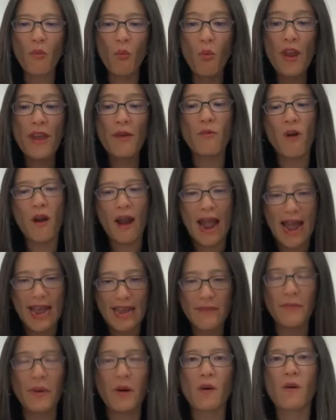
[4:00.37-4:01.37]
we were
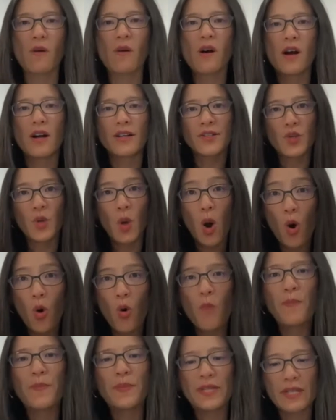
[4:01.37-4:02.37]
able to
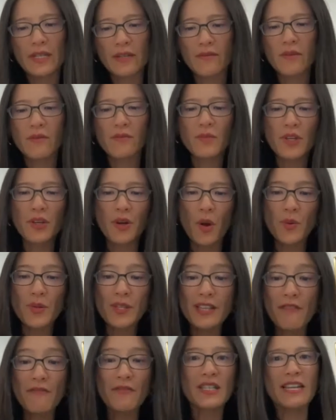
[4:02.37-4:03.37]
open,
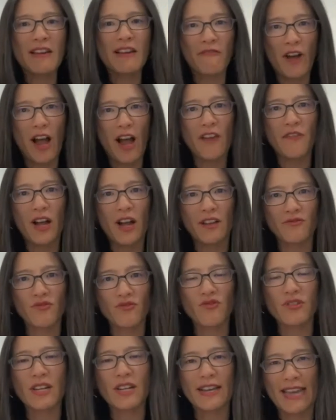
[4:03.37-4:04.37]

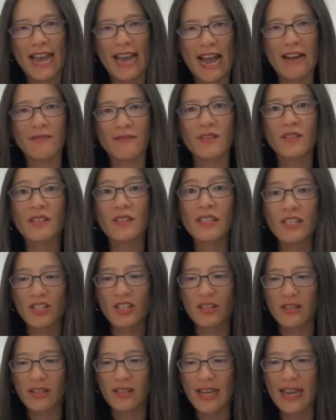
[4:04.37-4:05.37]
7,500 accounts
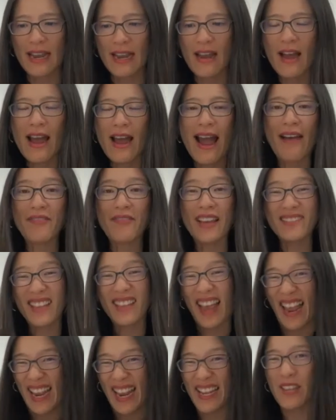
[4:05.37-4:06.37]
digitally. And that's
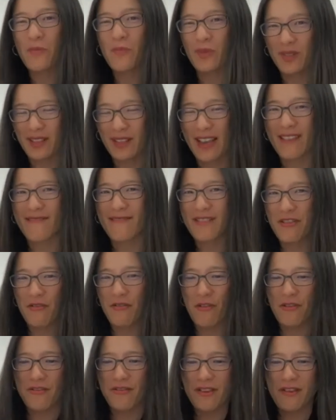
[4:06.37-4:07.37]
80%
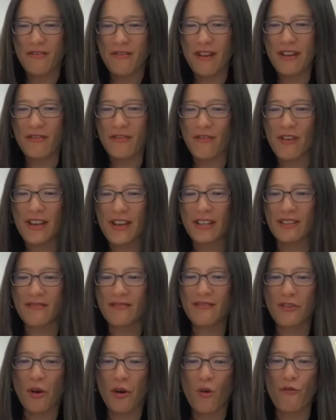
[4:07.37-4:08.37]
year-on-year increase,
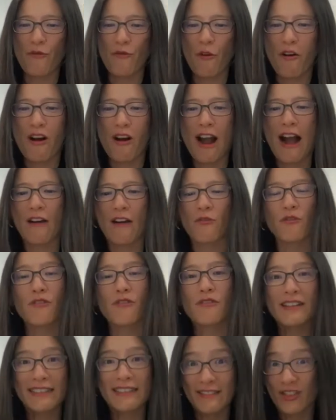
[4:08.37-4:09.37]
for
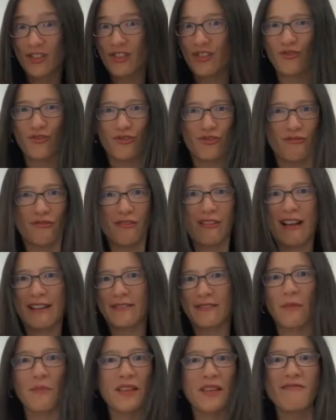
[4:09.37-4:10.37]
our institutional
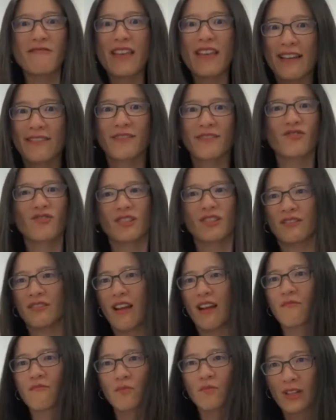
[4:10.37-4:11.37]
clients. I mean, that's just
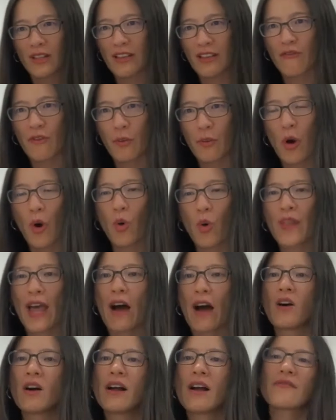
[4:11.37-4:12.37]
unbelievable. Now,
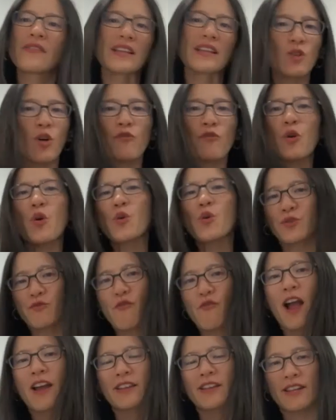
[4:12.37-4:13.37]
that's, of course,
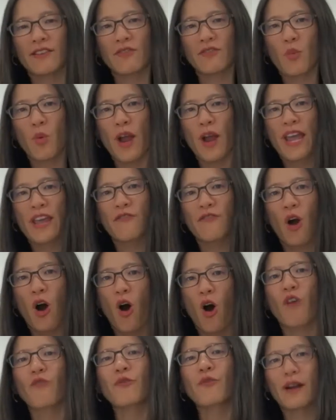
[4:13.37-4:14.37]
riding the wave of